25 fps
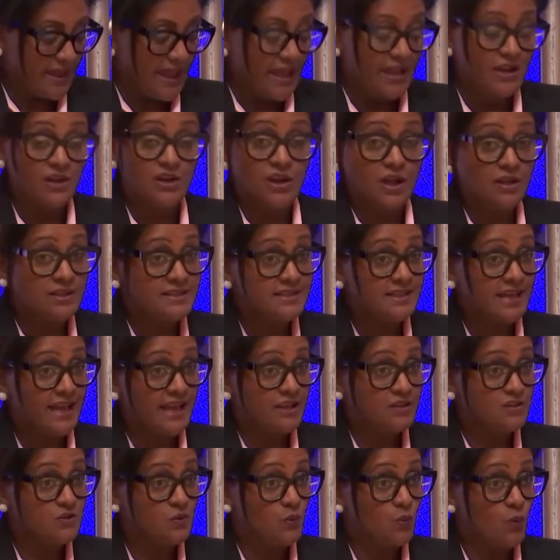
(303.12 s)
and not
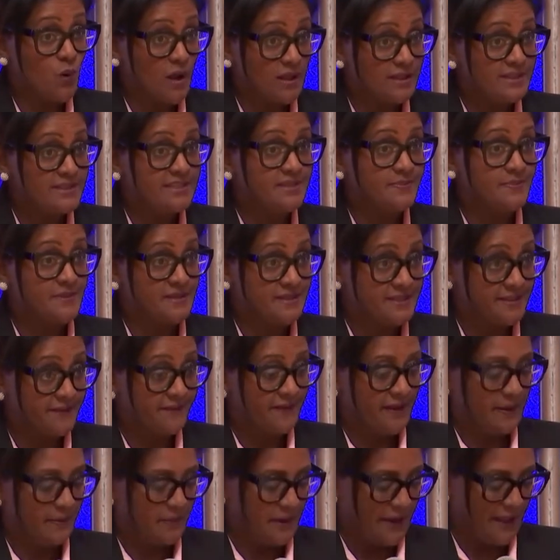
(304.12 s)
tied to one
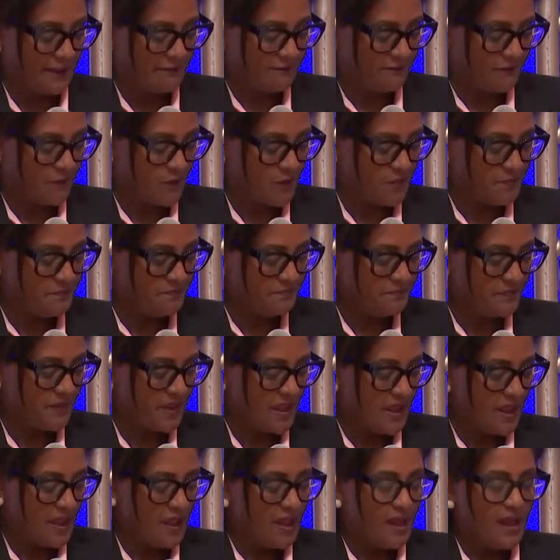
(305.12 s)
specific platform,
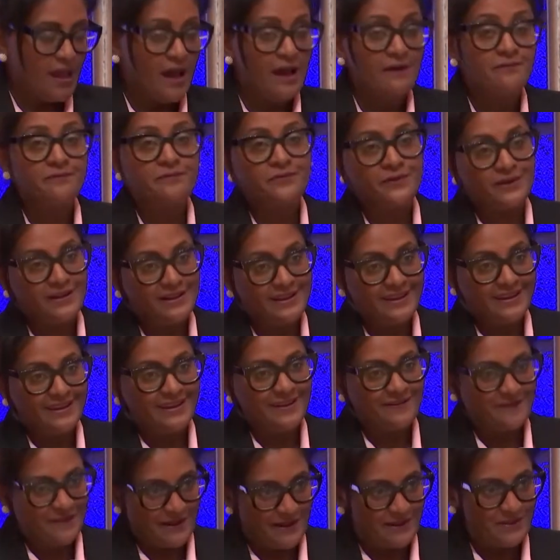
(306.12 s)
are freely
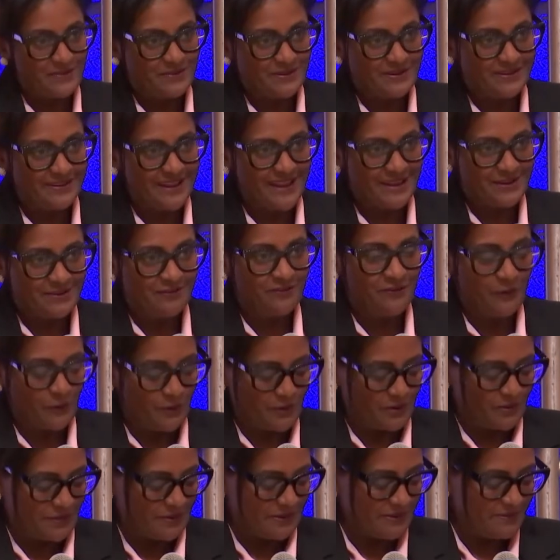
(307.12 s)
available and
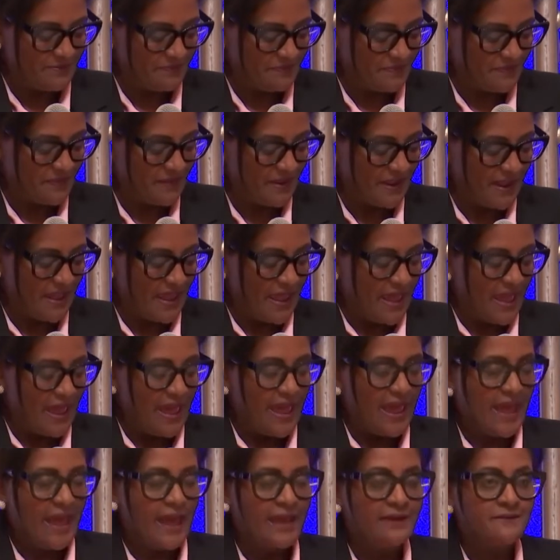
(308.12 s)
affordable,
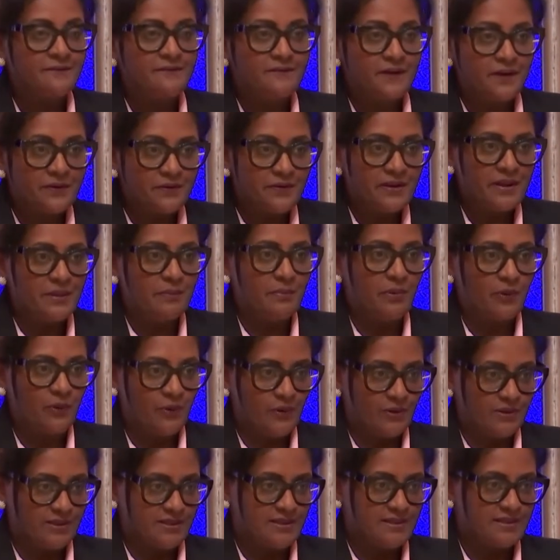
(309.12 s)
and very
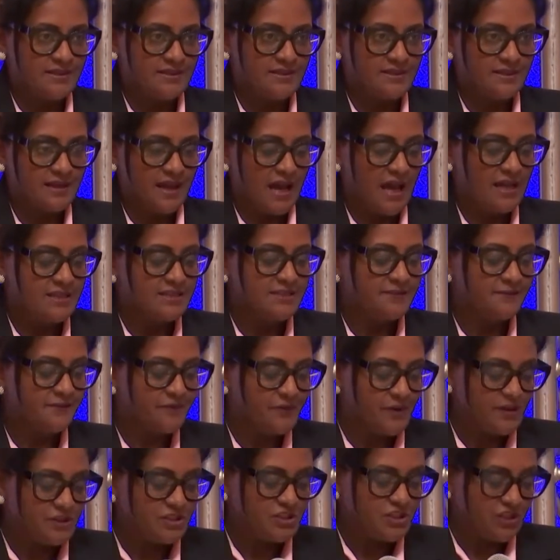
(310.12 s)
important, are
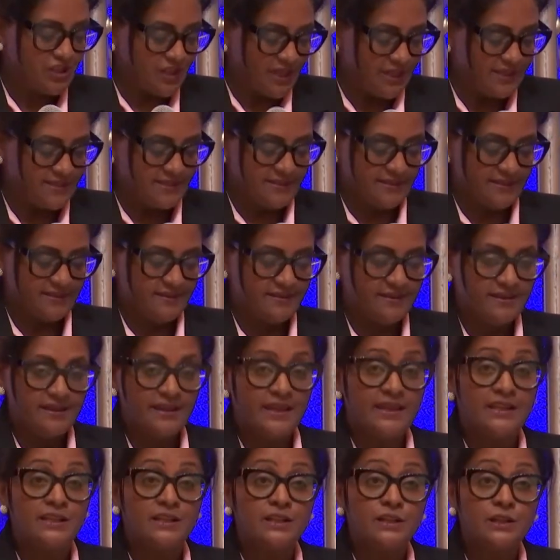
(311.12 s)
differentiated,
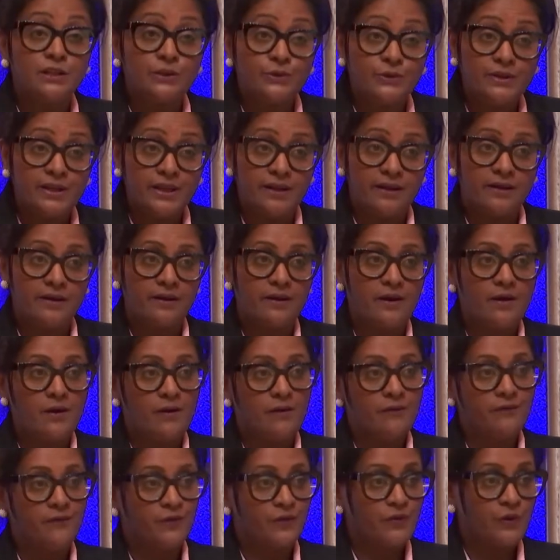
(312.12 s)
including
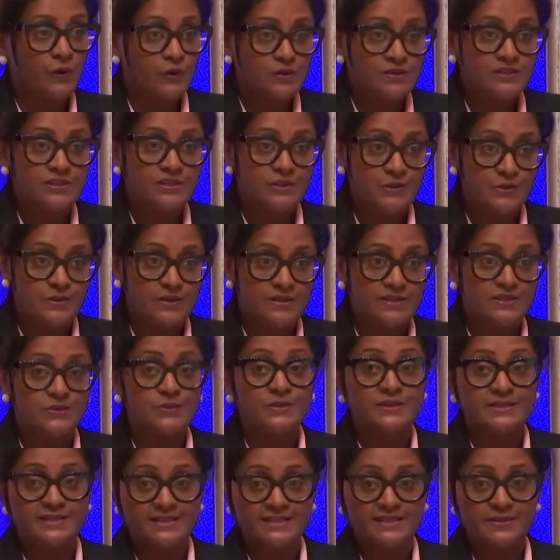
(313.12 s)
for those students
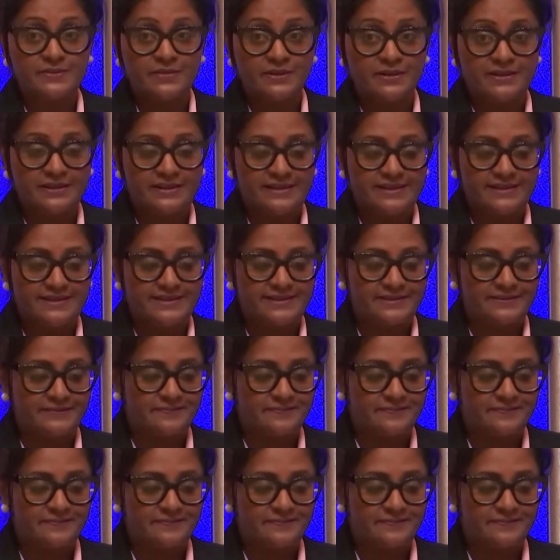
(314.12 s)
with disabilities.